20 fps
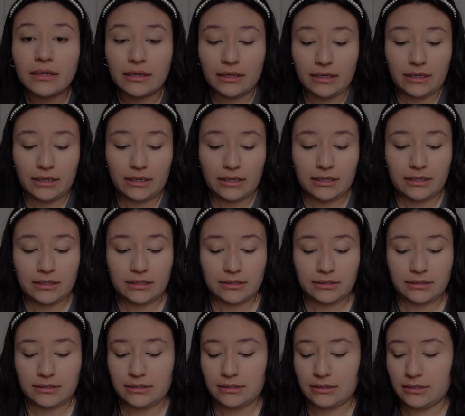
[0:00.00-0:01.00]

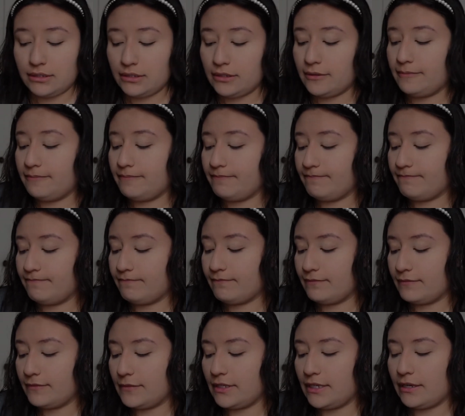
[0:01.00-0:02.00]
And
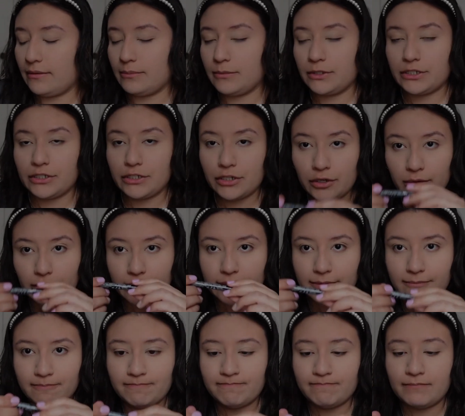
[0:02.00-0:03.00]
now I'm gonna go
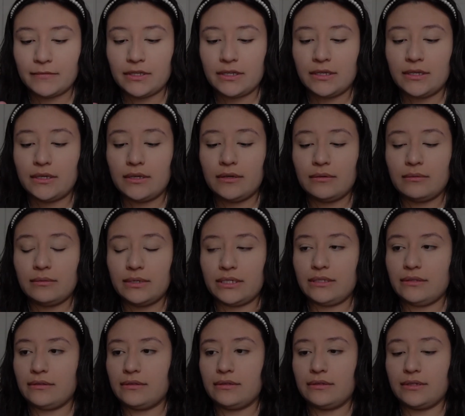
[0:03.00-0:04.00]
in
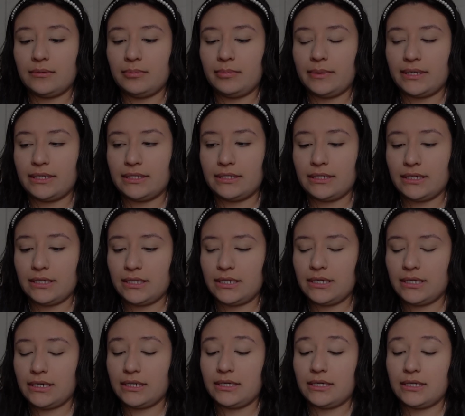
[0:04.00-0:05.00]
with the pen.
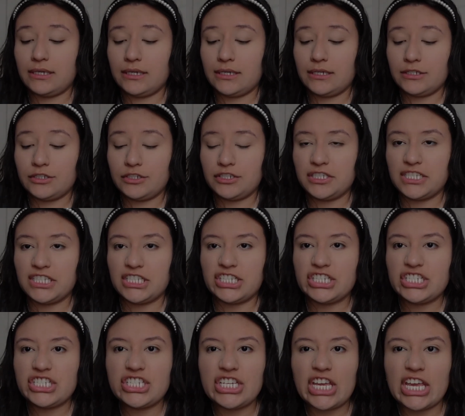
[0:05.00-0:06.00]
I'm gonna
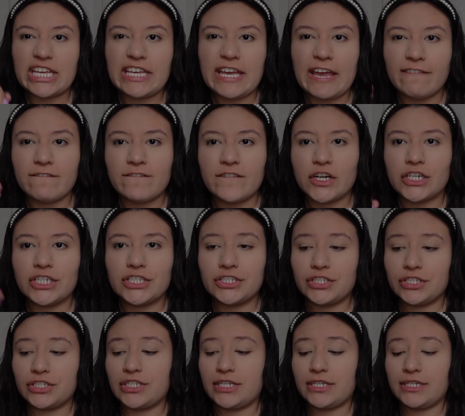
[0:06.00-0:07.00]
shake it
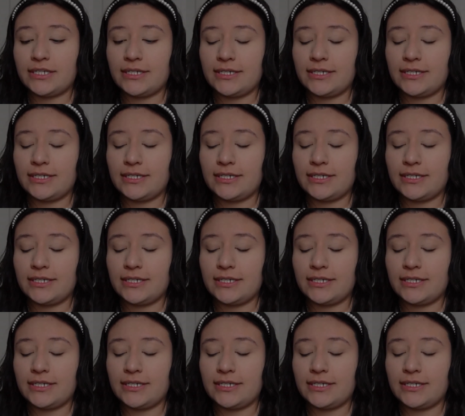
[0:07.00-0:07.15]
first.